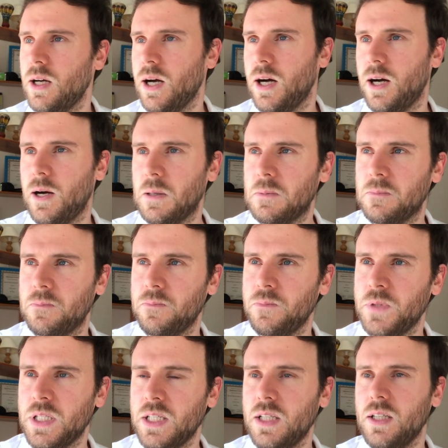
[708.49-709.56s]
Um,
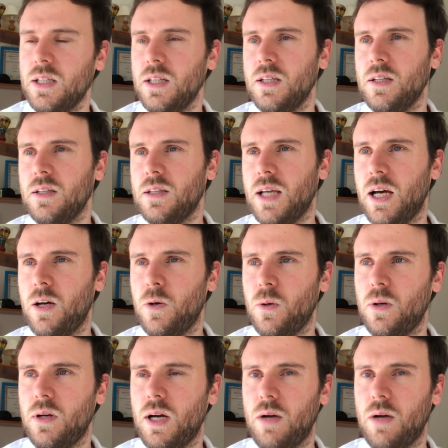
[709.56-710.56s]
now,